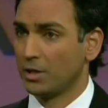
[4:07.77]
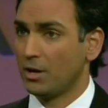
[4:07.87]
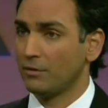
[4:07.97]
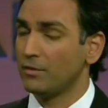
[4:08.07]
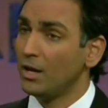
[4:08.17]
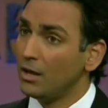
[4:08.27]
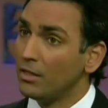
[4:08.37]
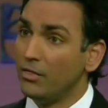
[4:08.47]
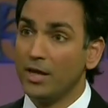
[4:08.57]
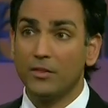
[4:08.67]
cooling off.
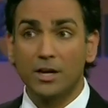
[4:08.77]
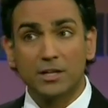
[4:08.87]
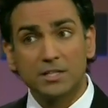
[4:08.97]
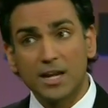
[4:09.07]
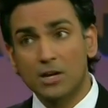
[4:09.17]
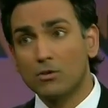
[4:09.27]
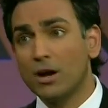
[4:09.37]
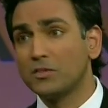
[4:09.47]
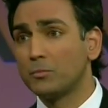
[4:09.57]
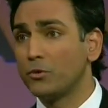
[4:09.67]
Then they're going to take her
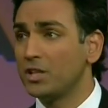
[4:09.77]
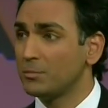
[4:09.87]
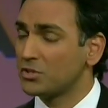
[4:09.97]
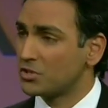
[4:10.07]
off the breathing